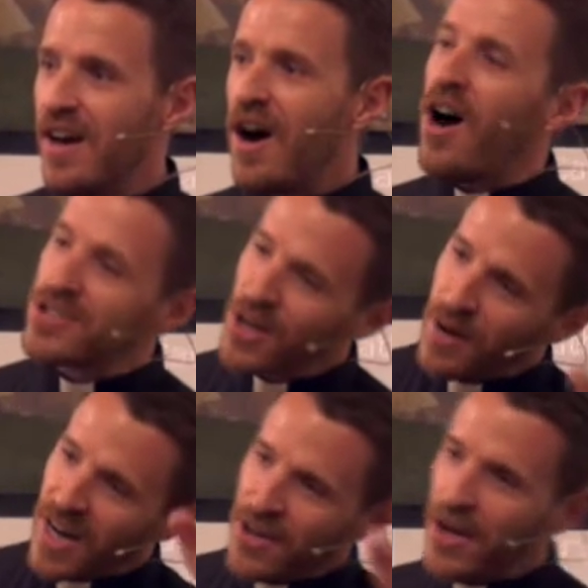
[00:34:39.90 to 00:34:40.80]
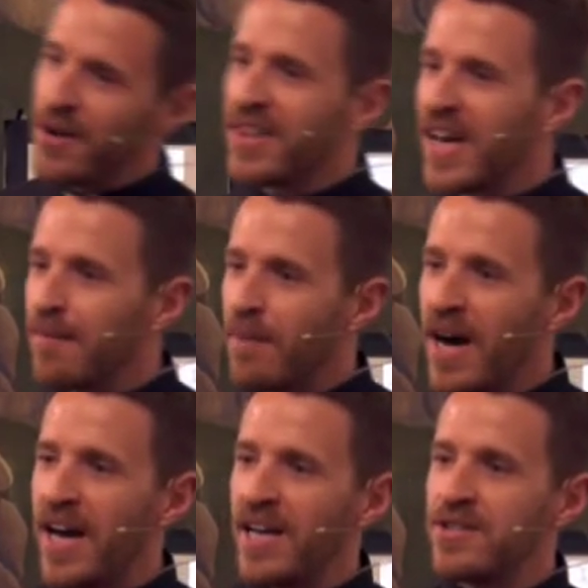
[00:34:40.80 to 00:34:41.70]
Also, I know that
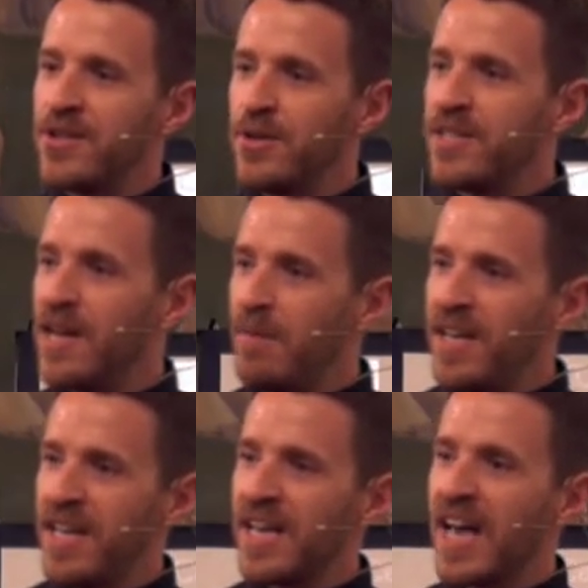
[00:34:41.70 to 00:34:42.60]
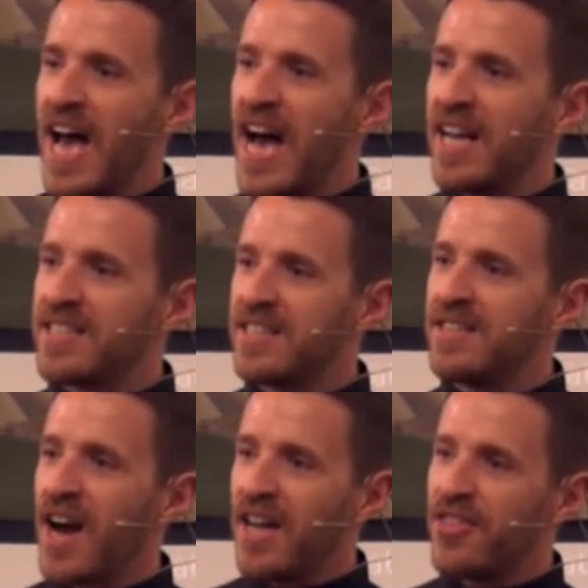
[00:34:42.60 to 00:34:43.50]
my Tuesday meeting at
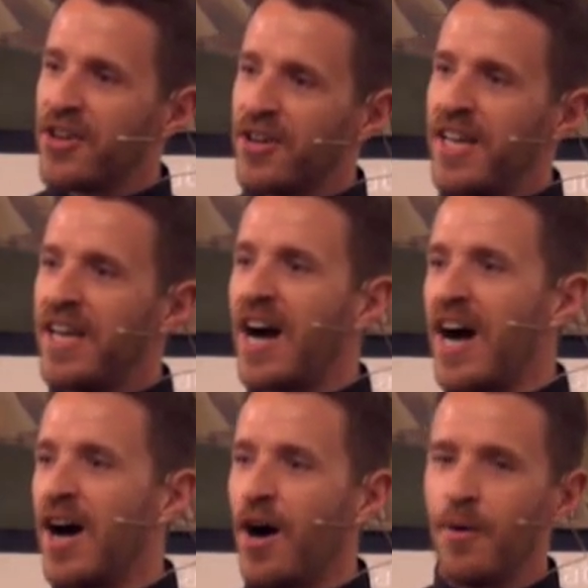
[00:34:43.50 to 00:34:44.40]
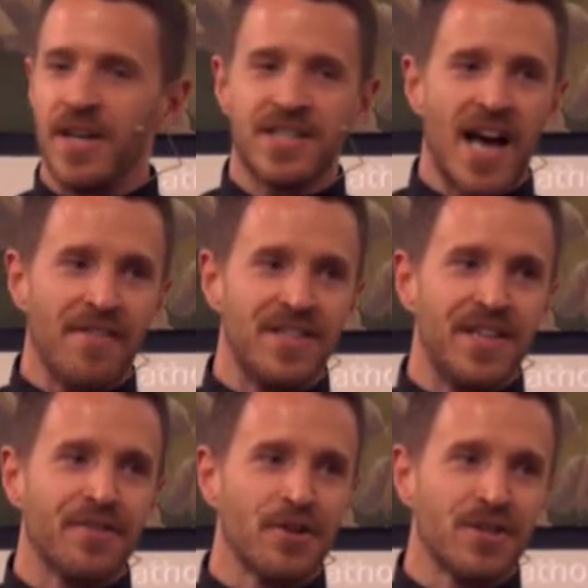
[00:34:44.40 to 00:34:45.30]
9:30, I always have a
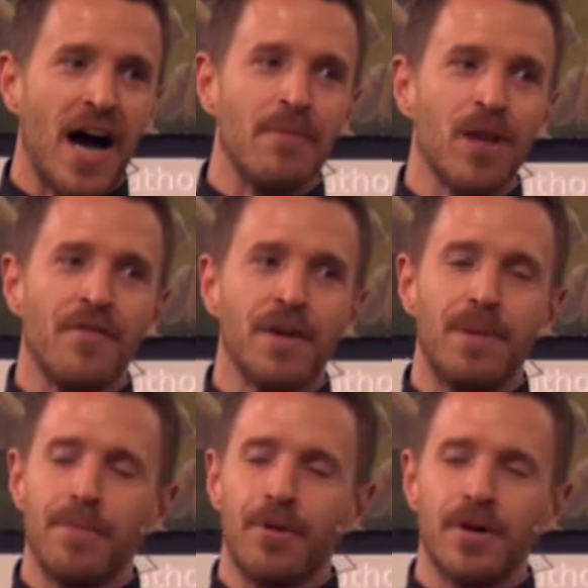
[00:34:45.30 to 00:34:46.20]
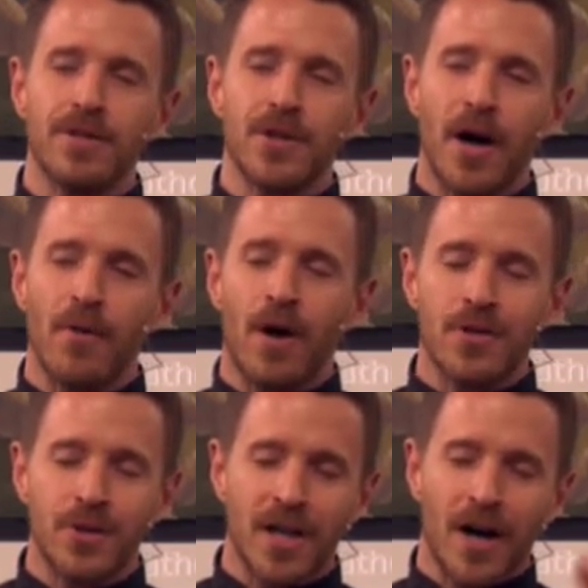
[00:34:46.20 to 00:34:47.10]
difficult time loving people, and so I
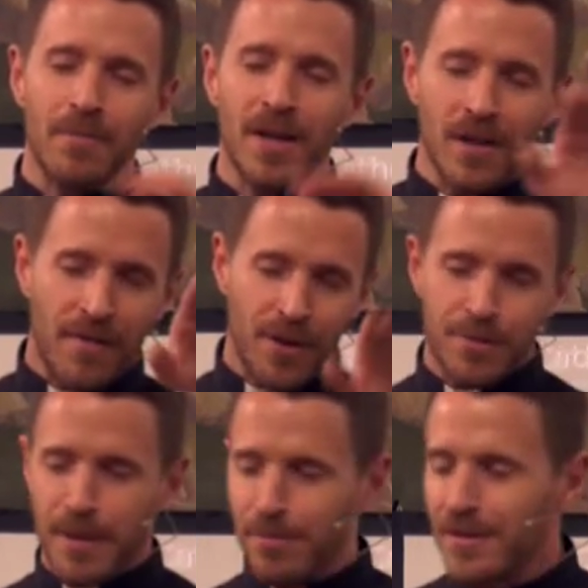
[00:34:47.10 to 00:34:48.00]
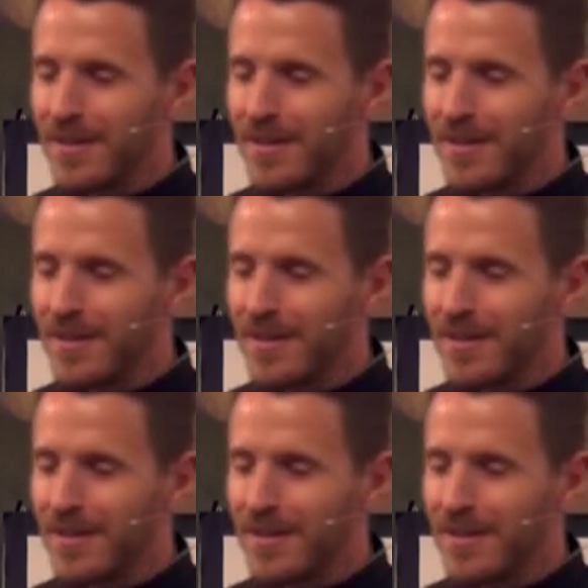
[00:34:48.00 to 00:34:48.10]
want you to help me to love those people.